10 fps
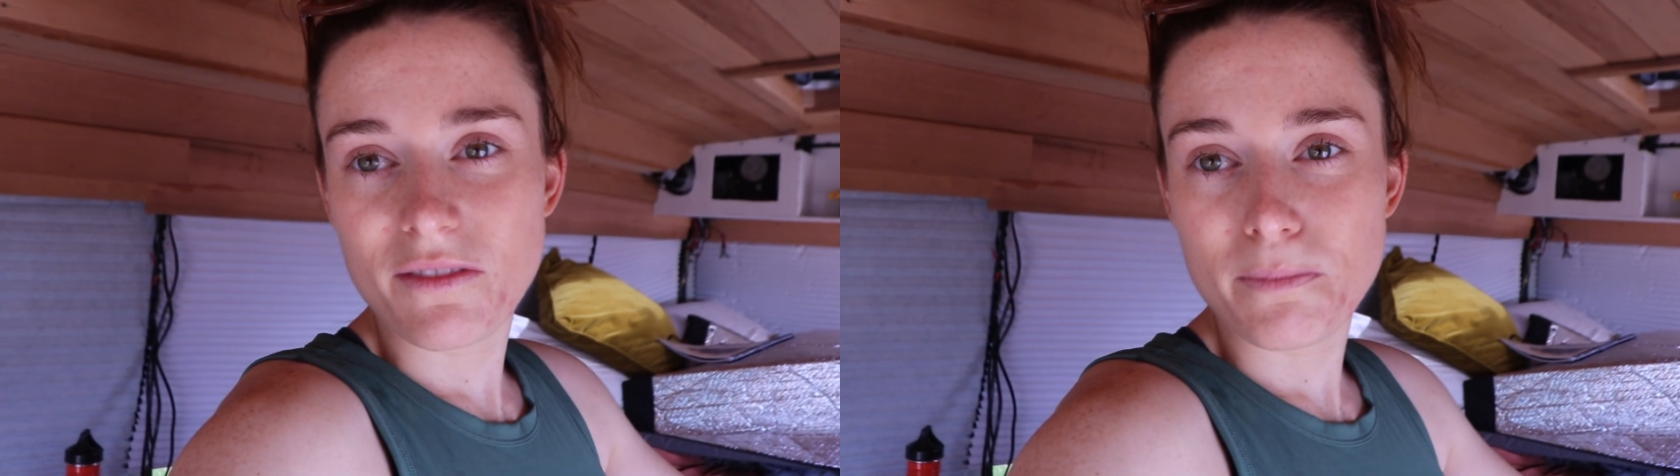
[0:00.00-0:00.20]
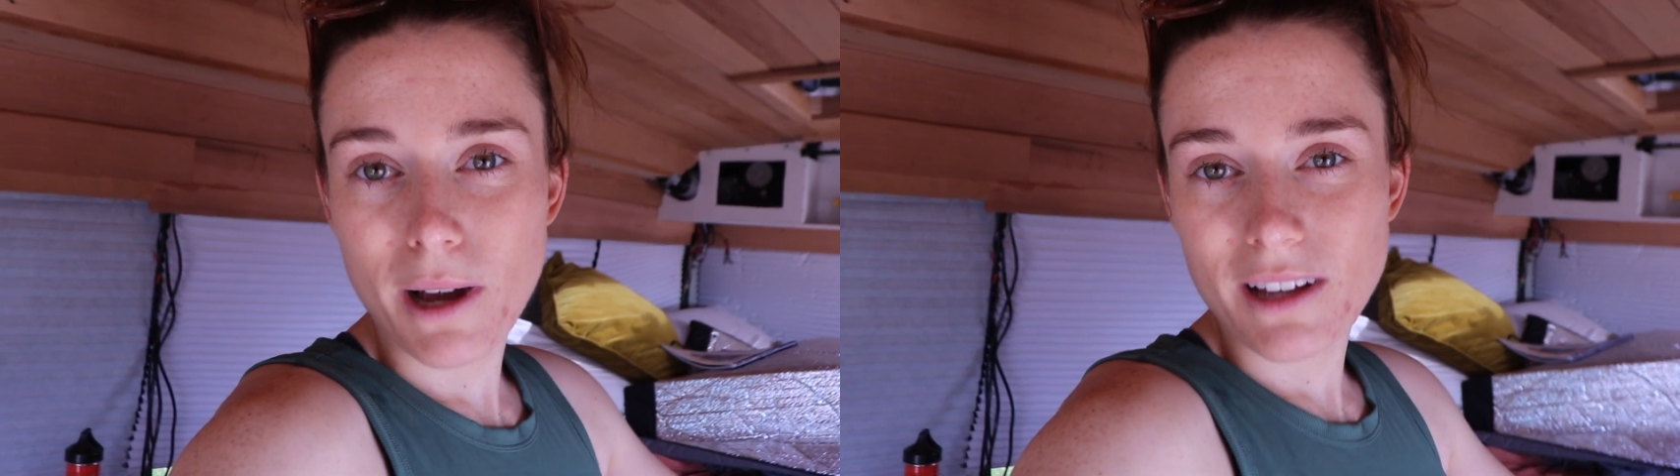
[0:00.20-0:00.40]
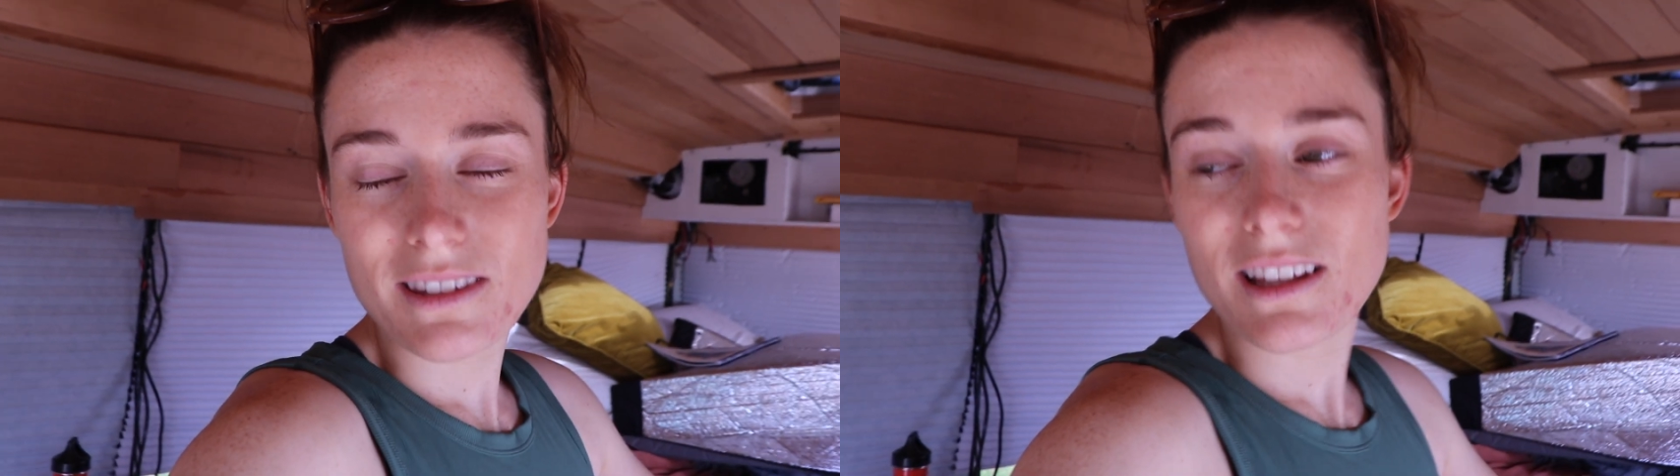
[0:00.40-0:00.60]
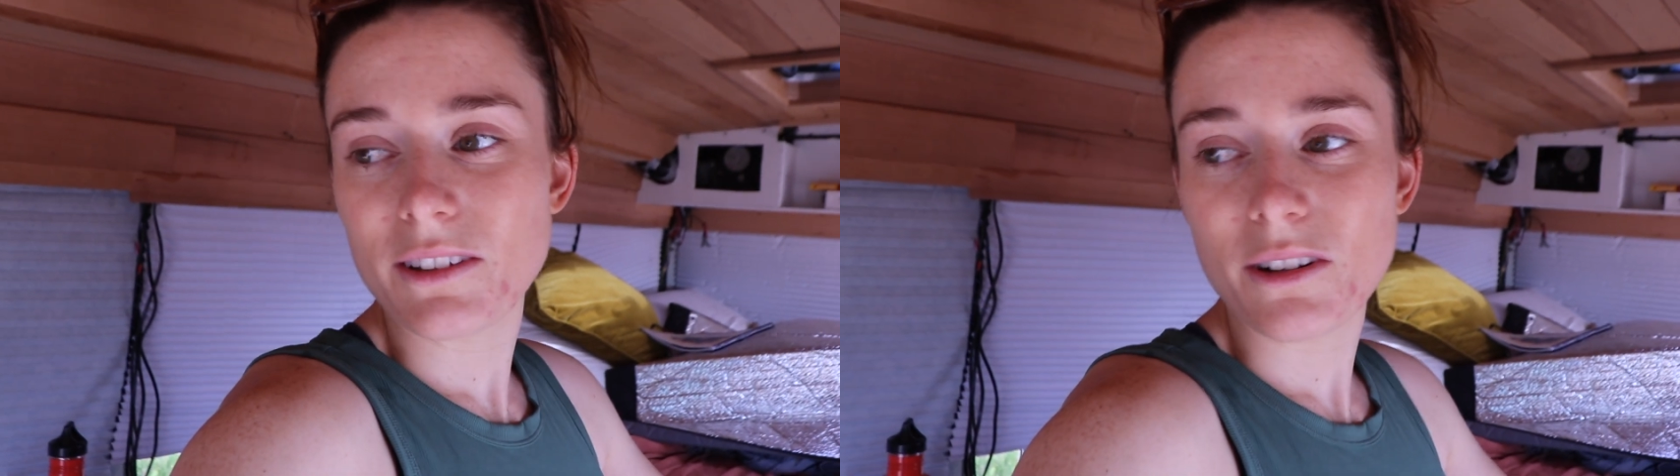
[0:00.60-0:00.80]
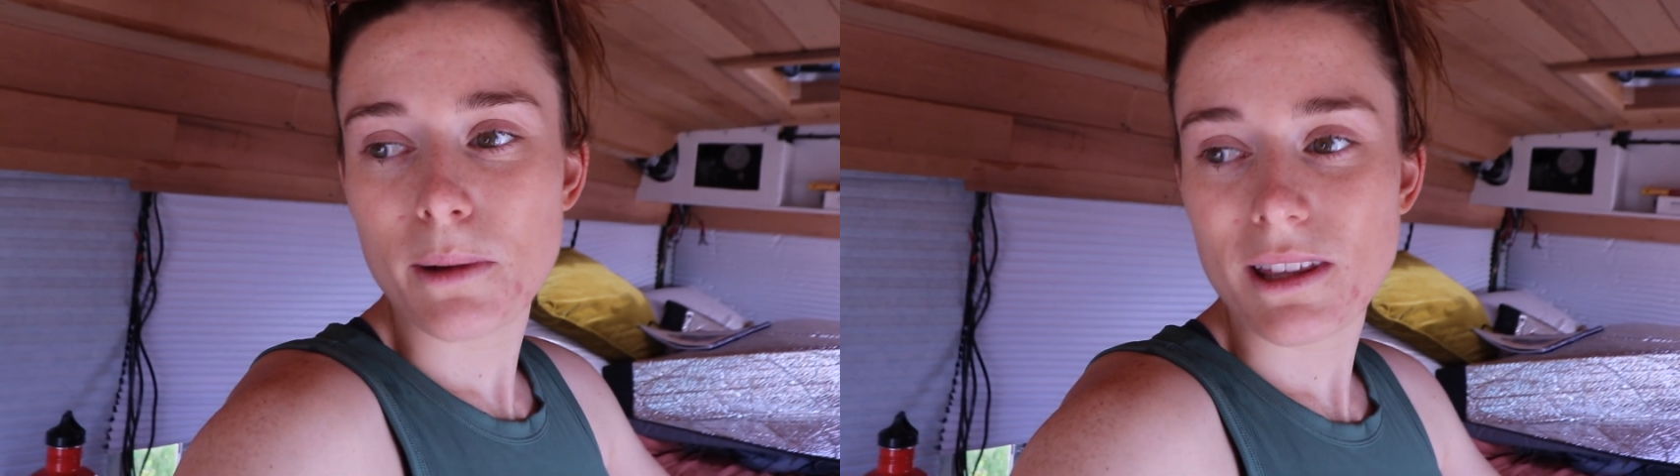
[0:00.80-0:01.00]
bus a
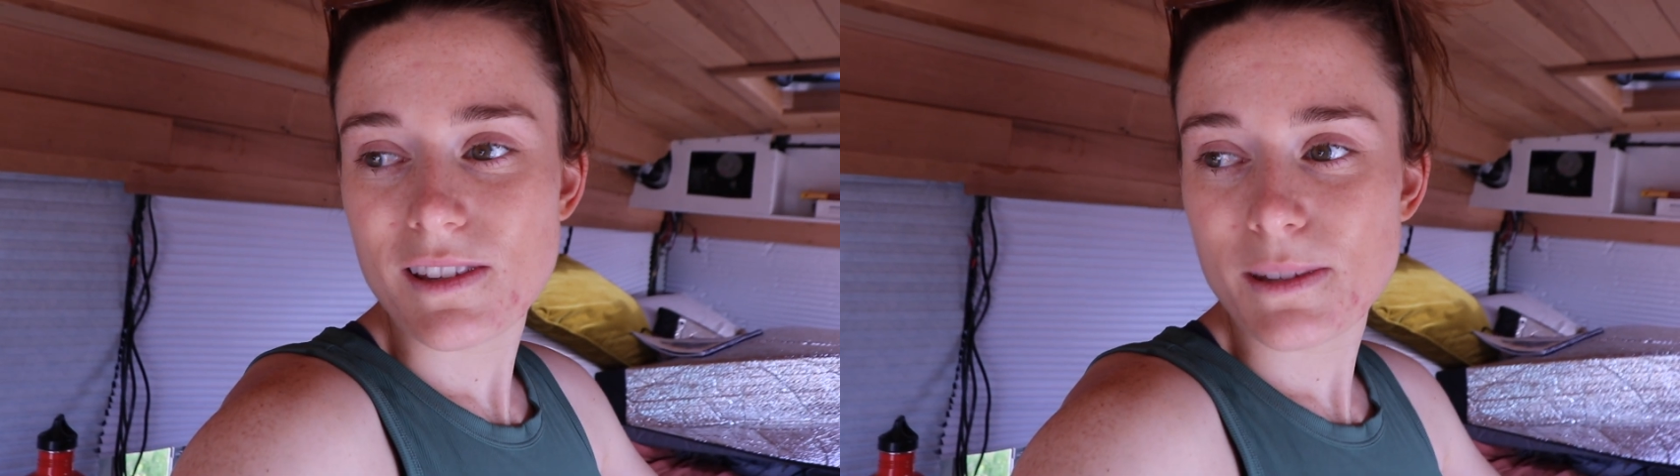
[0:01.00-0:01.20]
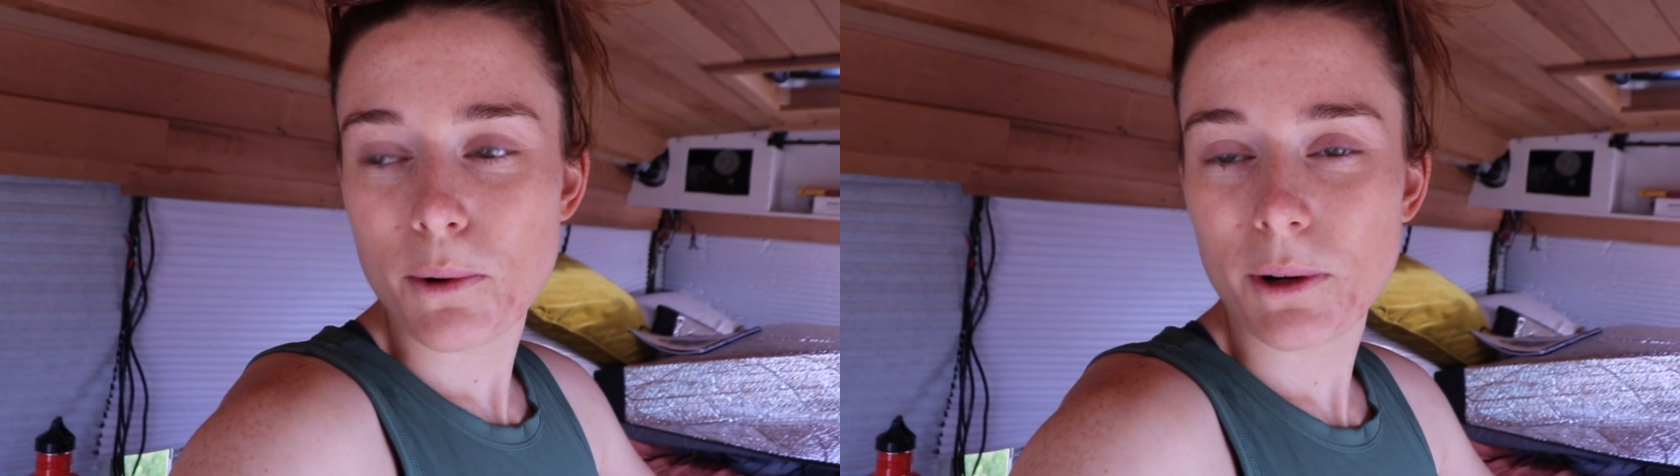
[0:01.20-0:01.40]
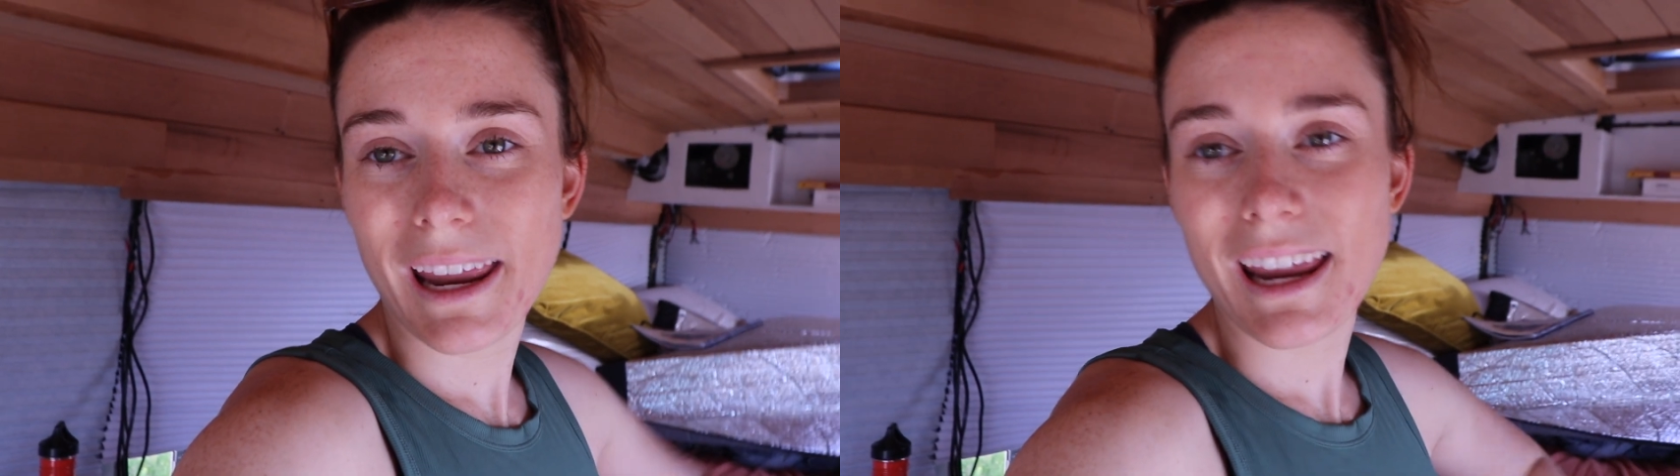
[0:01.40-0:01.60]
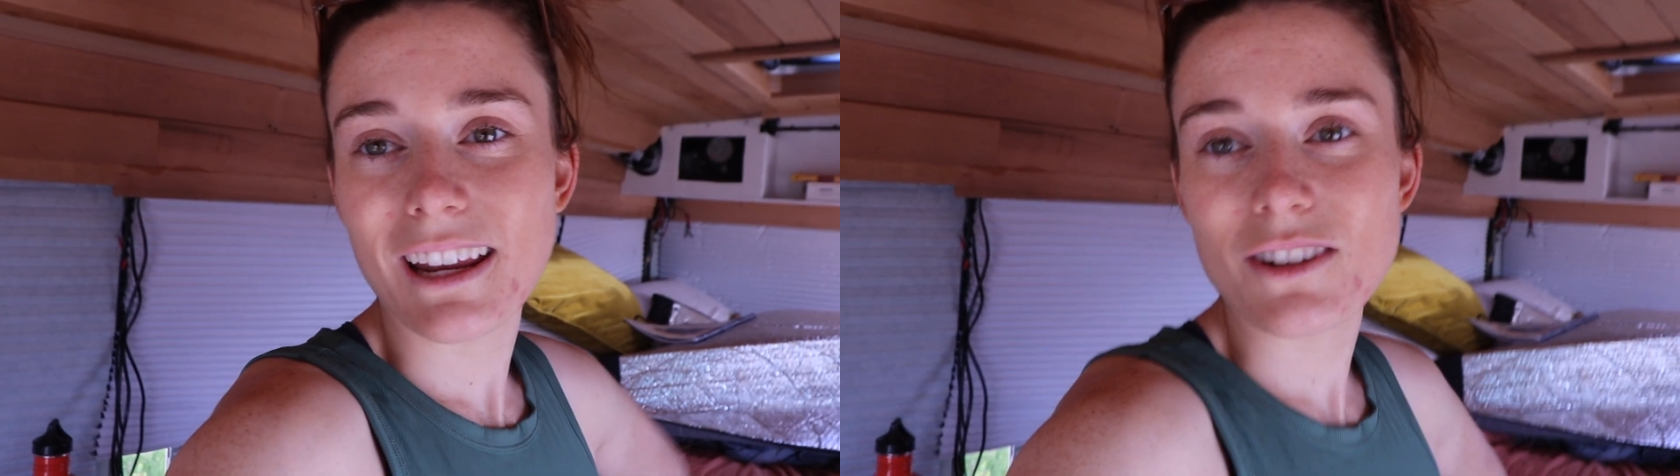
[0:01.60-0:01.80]
little bit this morning,